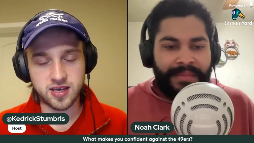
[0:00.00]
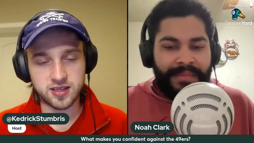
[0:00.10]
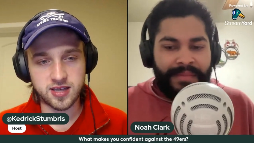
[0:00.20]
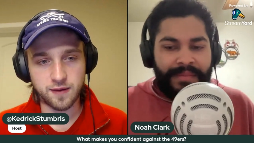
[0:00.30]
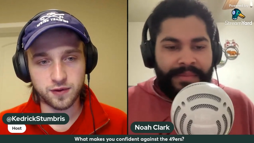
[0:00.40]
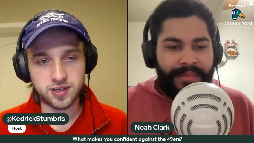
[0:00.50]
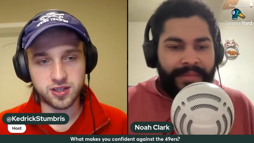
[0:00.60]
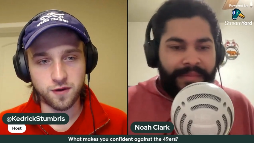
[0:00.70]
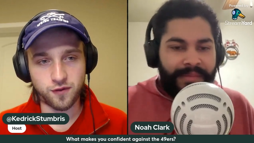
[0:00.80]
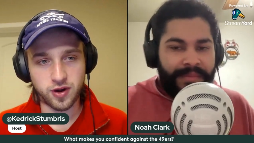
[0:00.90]
Speaker 1: the San
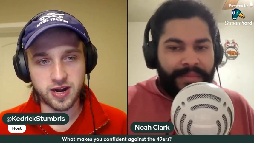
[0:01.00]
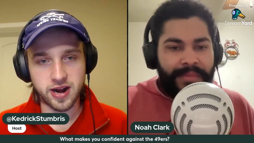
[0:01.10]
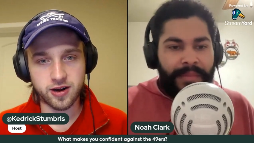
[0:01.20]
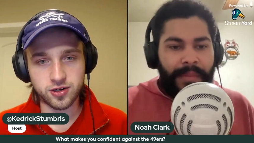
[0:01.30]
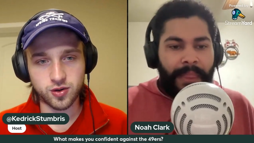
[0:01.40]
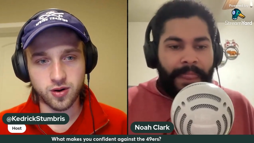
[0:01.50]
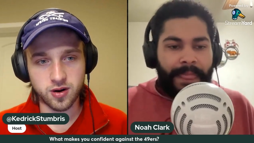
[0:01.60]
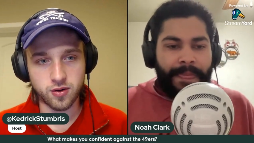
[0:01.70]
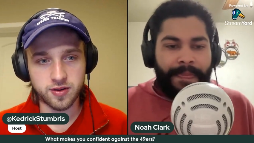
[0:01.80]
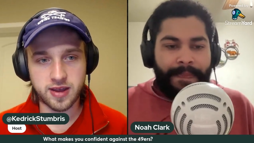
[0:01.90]
Francisco 49ers
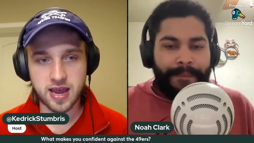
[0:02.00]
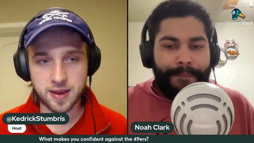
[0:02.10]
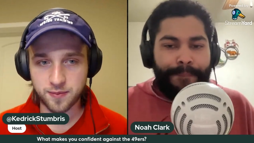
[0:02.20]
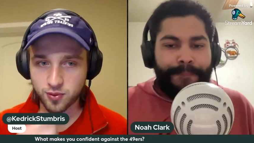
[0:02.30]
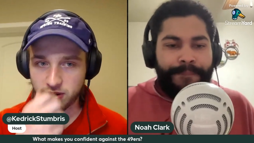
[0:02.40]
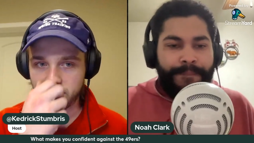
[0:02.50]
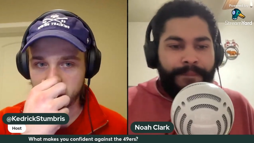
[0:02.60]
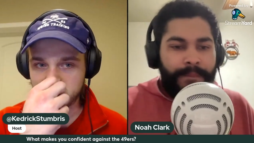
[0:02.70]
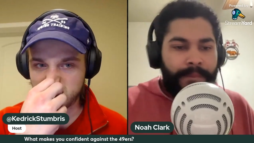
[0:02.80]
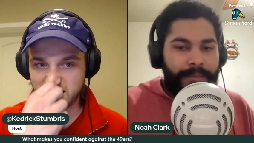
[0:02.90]
or or the game
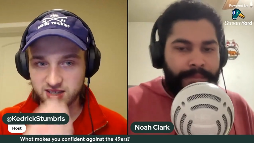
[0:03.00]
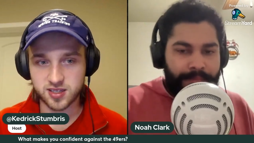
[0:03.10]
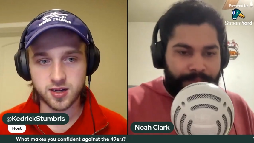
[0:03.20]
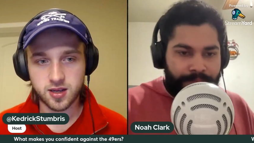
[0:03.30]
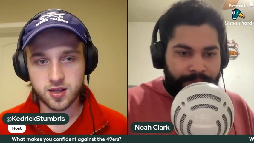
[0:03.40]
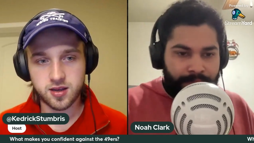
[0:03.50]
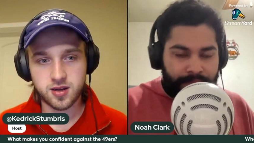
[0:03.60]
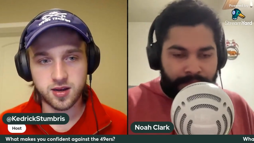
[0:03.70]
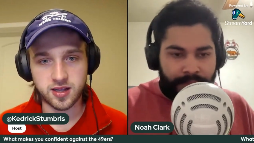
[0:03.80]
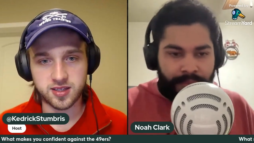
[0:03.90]
previous against
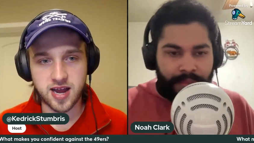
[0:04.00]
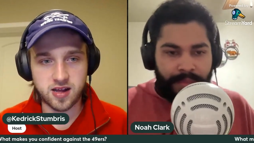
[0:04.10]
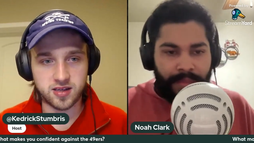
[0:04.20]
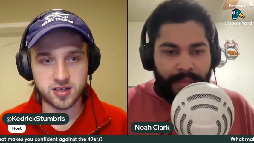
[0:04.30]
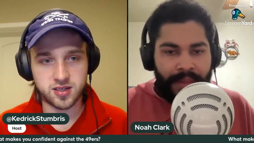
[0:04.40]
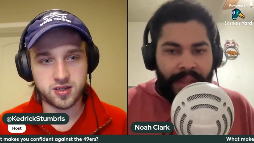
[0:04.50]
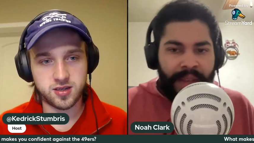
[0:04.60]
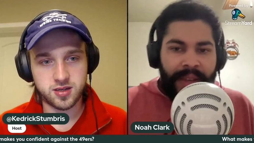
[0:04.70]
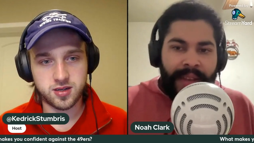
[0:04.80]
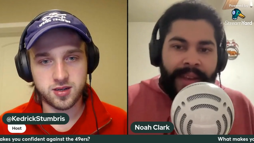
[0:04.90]
against Dallas?
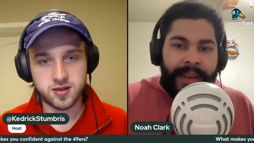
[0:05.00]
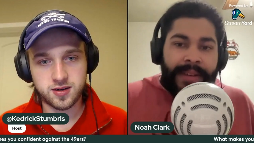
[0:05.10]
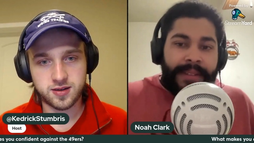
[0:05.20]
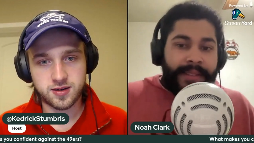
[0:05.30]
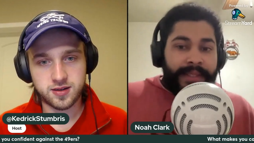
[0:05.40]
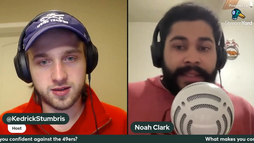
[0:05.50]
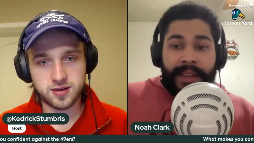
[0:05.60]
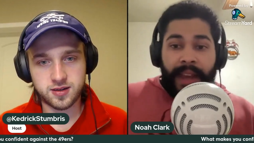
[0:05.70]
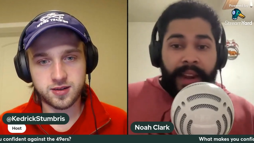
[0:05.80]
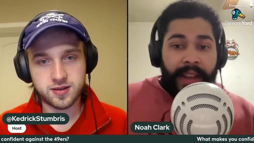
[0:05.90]

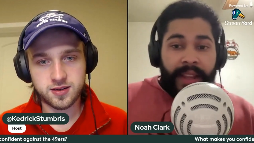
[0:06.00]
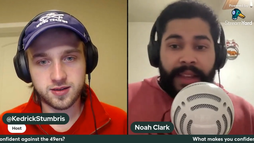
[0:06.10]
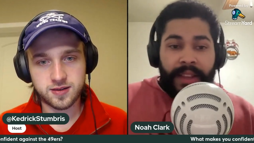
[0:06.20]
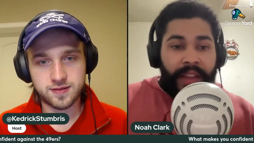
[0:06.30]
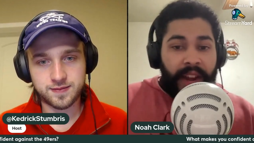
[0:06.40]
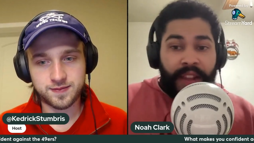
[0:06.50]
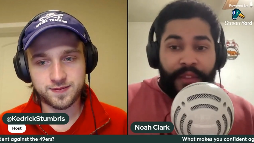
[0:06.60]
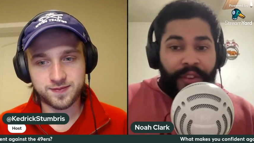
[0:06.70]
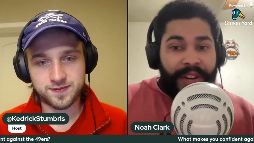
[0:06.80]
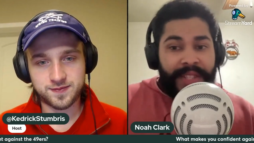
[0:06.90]
Speaker 2: Gotta you gotta
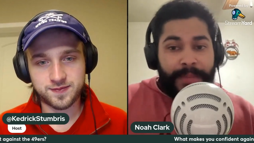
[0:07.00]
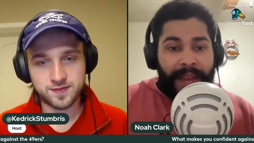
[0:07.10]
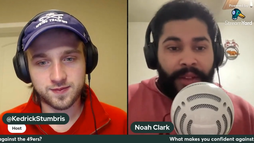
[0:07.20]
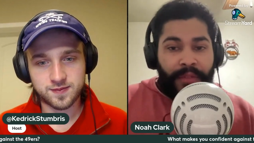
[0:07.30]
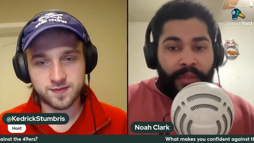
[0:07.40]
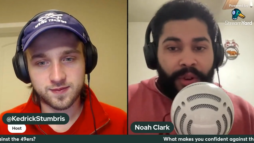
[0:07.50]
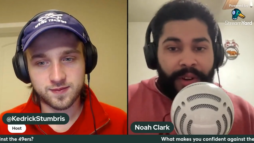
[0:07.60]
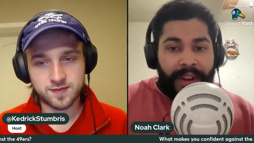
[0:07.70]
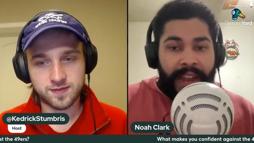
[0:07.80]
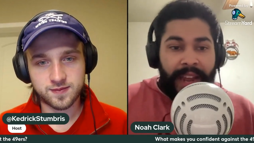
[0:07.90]
give credit to Matt LaFleur.
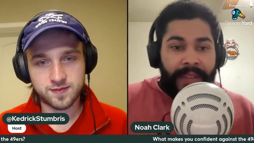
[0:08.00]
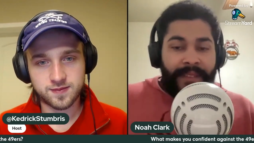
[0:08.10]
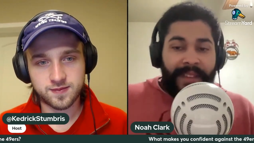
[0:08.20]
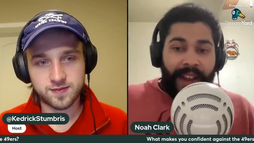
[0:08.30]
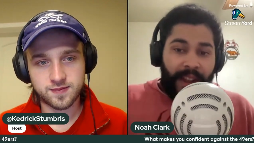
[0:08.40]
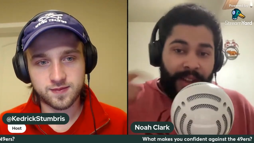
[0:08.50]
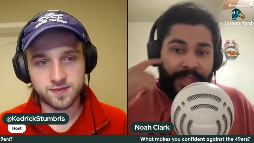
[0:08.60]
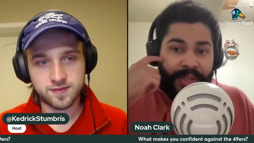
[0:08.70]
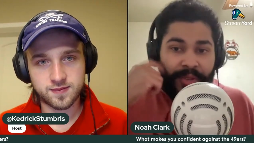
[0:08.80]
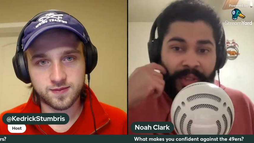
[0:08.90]
And I
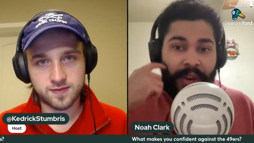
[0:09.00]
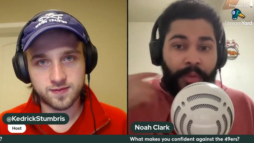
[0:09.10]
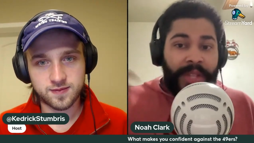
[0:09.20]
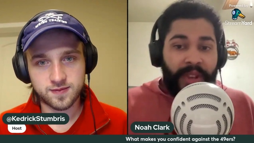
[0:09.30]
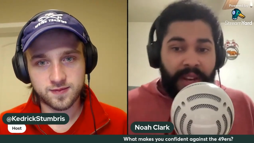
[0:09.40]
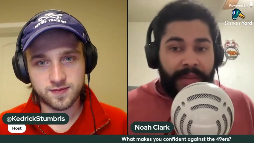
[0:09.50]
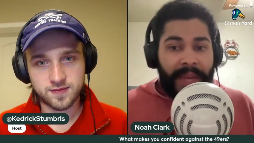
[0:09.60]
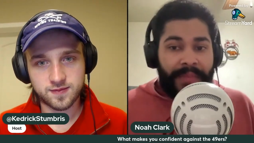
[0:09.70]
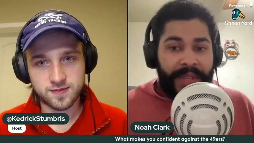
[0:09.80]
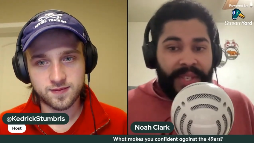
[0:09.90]
also, you know, we talked about this